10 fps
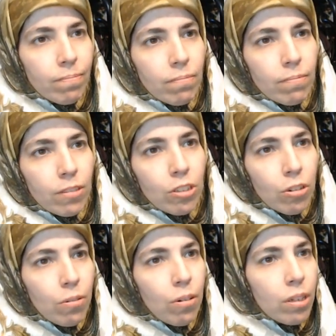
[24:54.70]

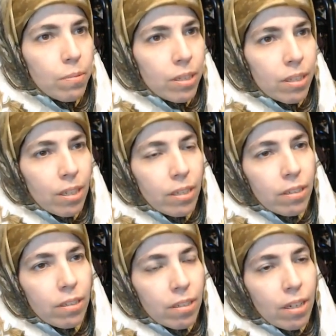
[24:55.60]
So all I'm going to say is
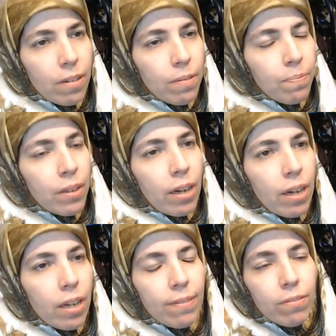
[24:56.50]
instead, I
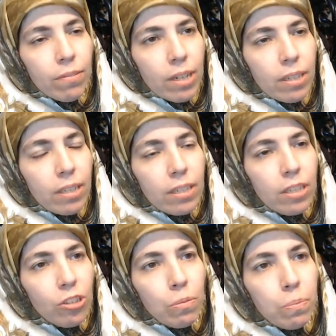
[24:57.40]
haven't read
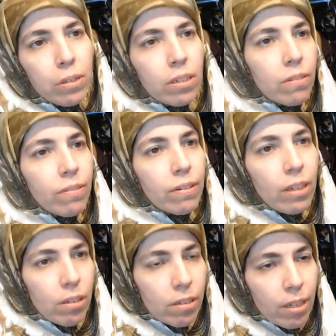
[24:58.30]
EU books in a very
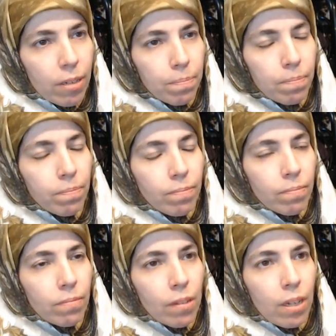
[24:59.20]
long time
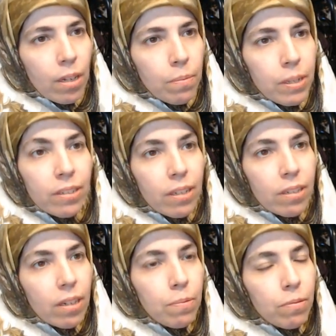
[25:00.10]
because I
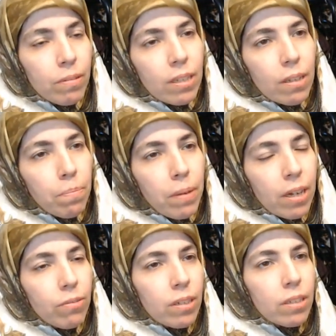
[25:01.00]
stopped reading them back
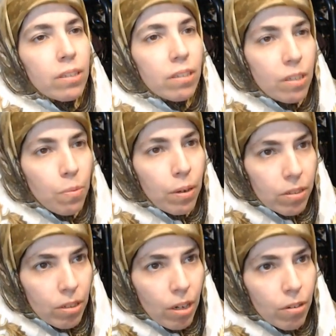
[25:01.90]
when Disney bought
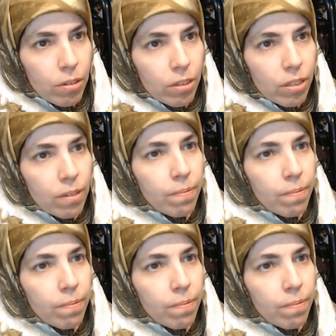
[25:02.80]
Star Wars.